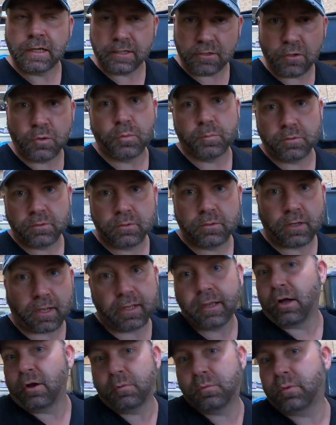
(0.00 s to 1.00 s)
I hope
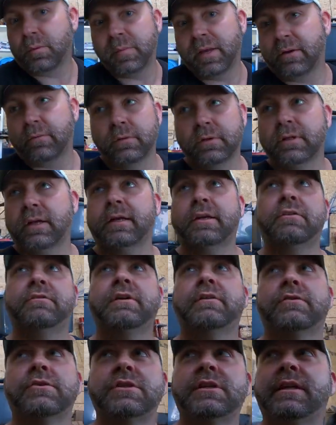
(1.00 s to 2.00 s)
we make one like you've
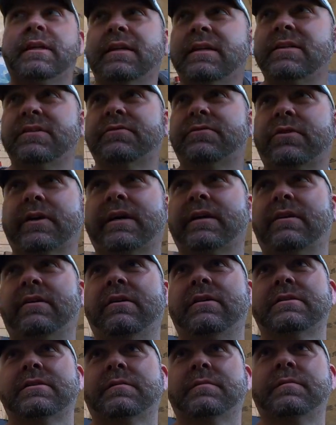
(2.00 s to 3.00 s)
never seen. It's freaking
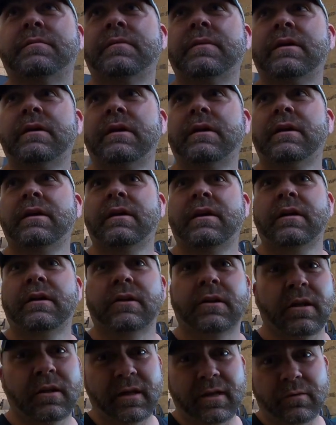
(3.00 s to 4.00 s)
awesome.
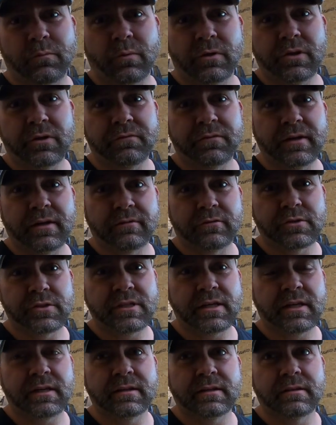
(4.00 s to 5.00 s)
Not like one you've never
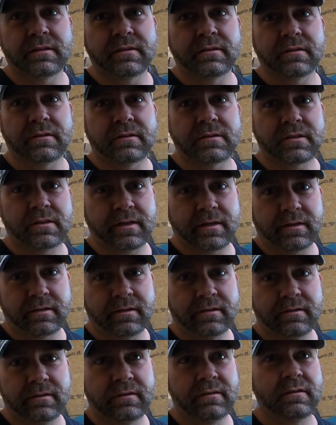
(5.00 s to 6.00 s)
seen and it looks
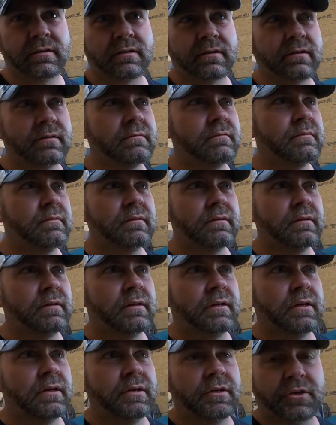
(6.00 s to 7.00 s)
like
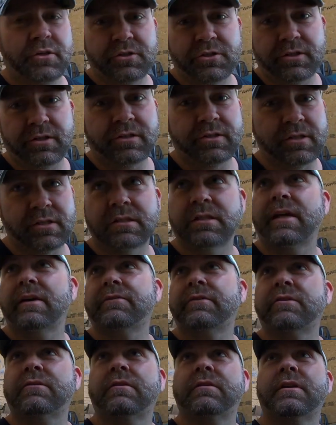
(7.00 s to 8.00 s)
you should have just
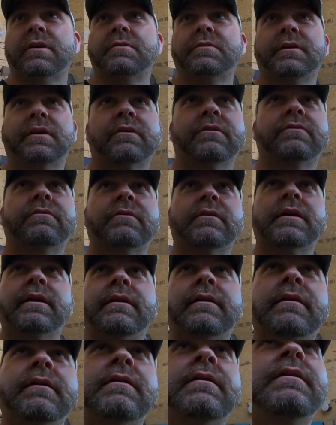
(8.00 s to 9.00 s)
left her alone there,
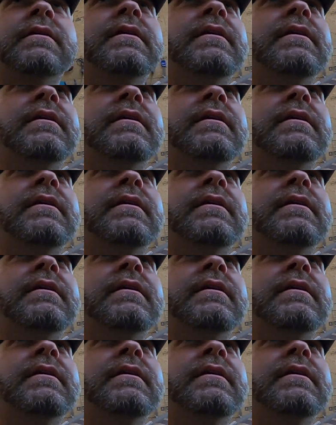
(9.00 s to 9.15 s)
friend.